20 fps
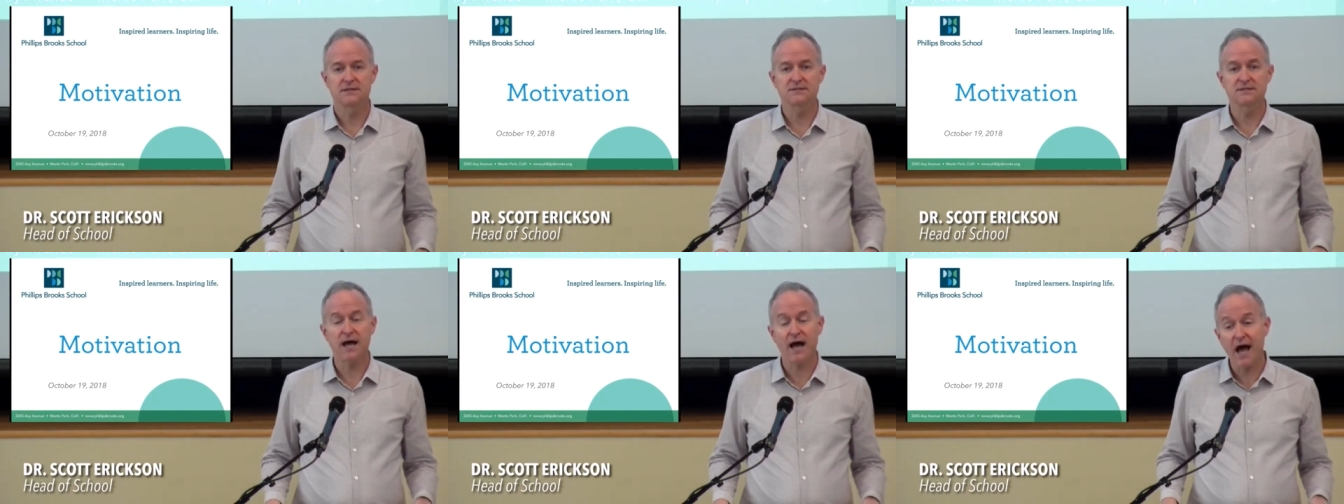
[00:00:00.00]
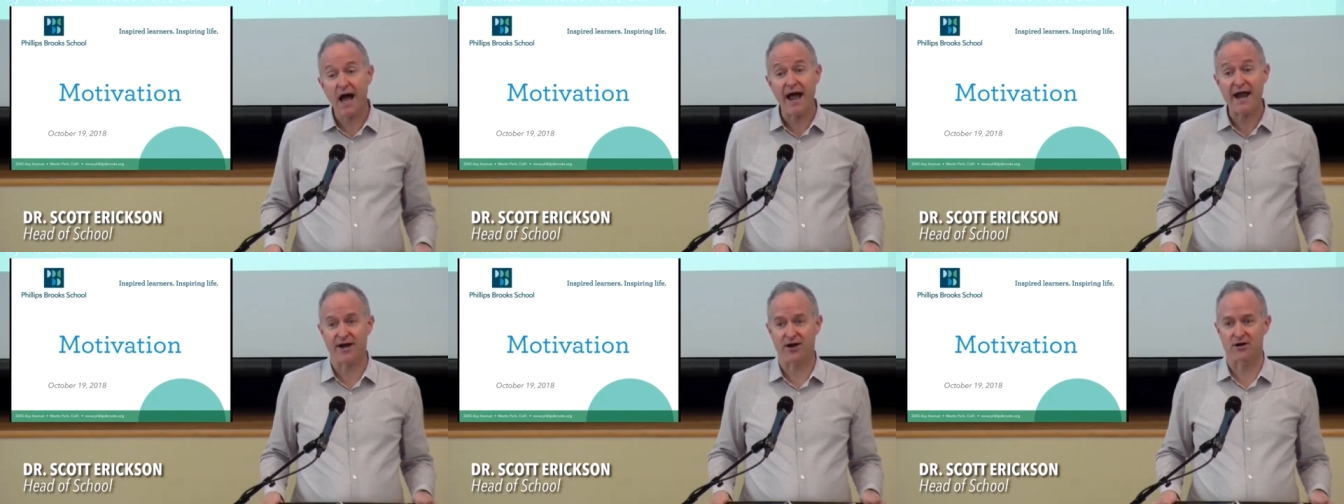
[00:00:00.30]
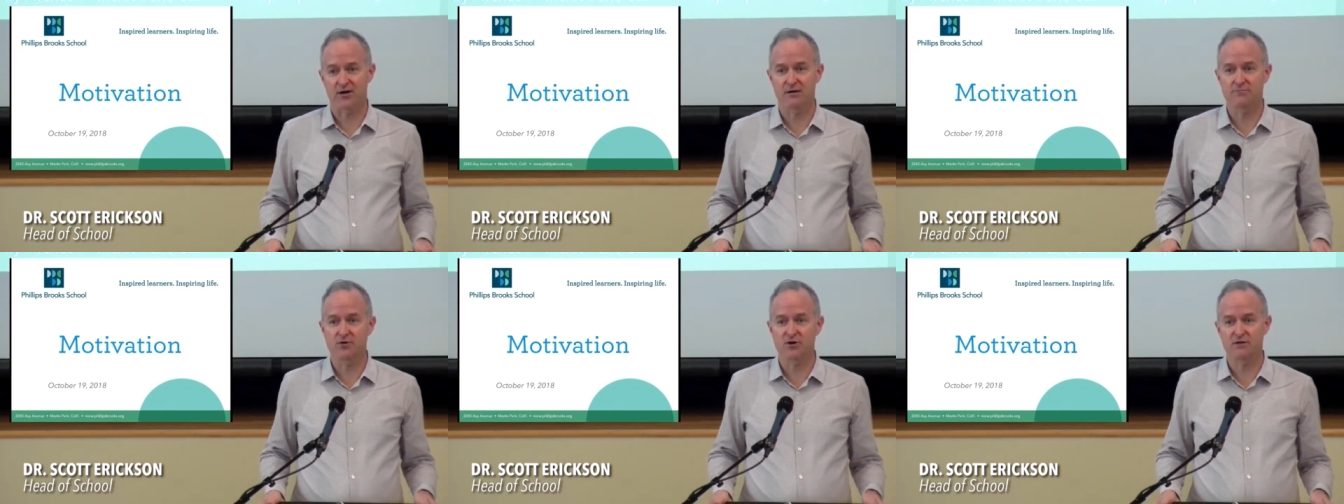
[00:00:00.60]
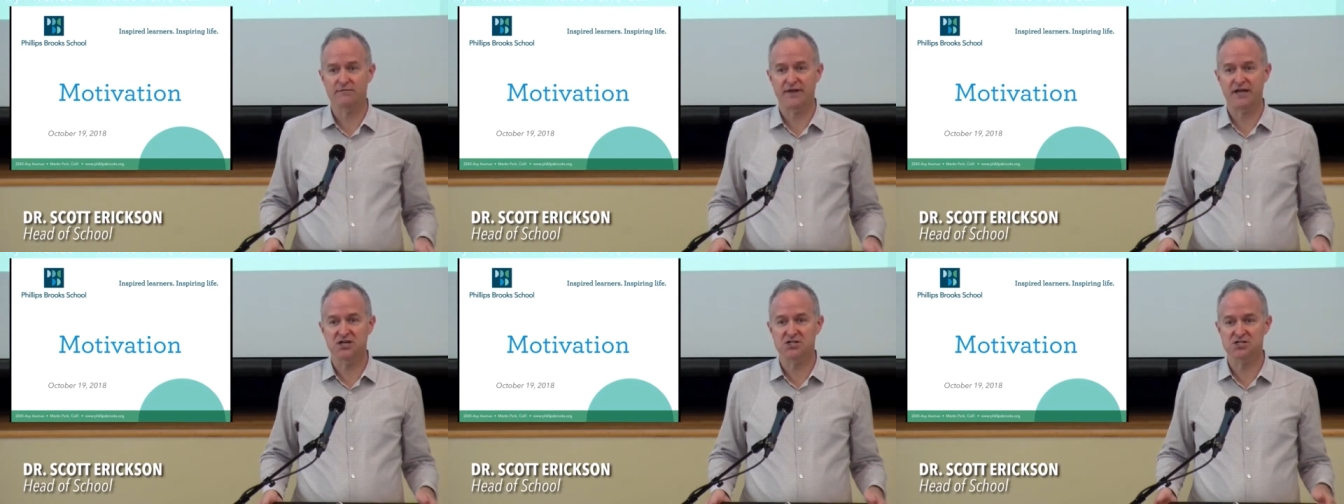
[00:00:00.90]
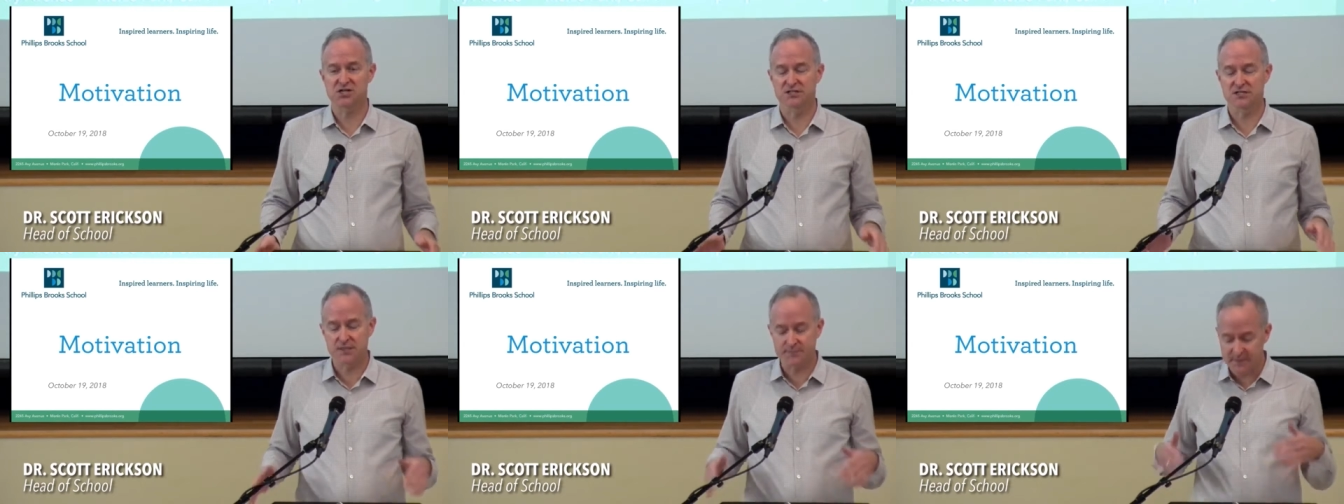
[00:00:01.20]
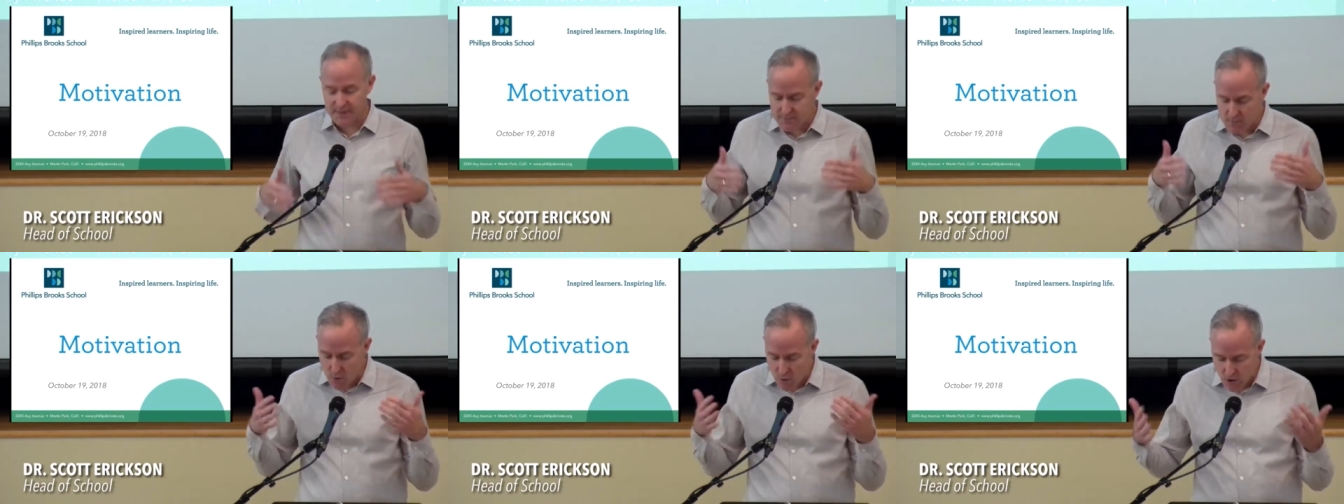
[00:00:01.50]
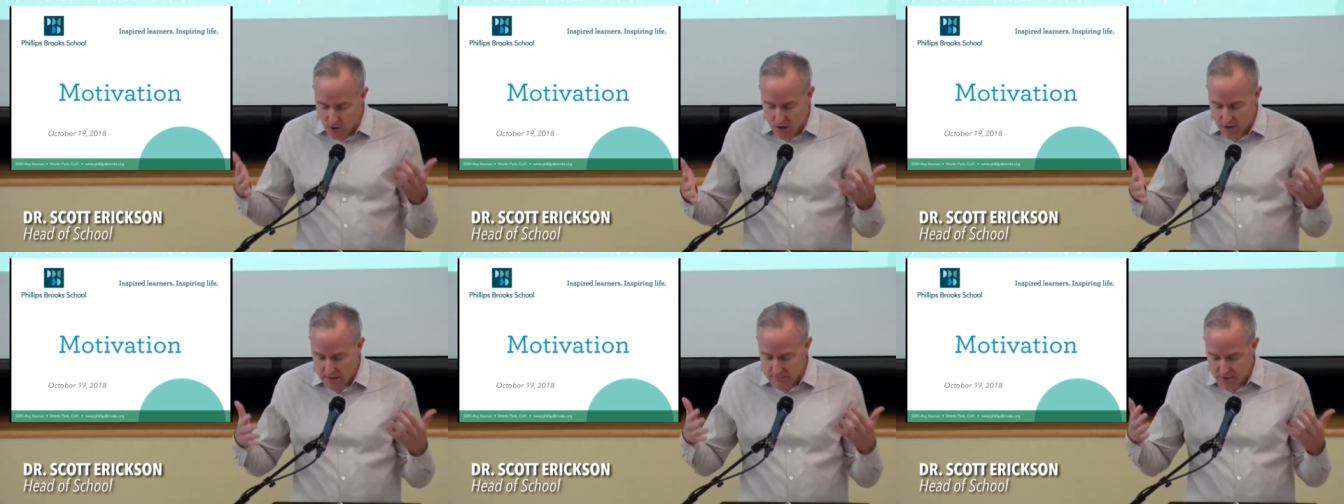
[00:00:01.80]
to higher motivation, to be
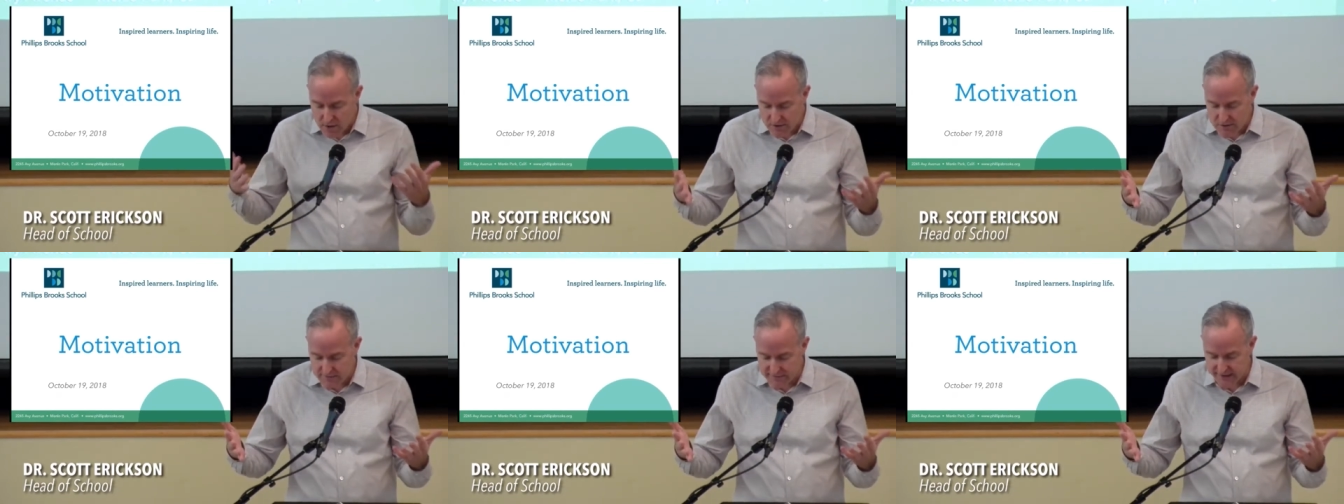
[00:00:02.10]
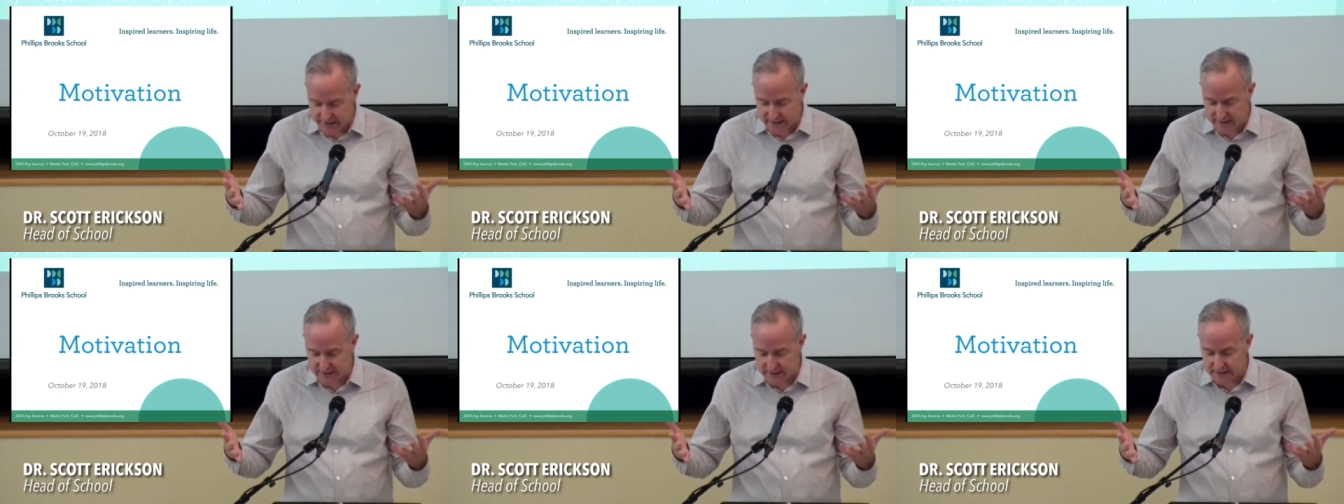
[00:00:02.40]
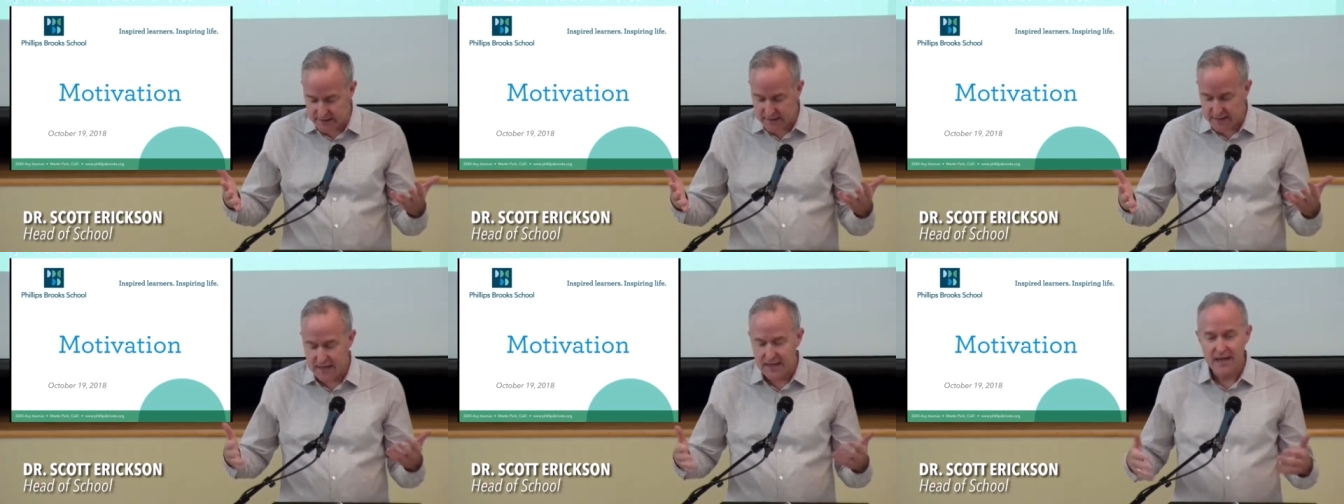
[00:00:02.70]
more motivated.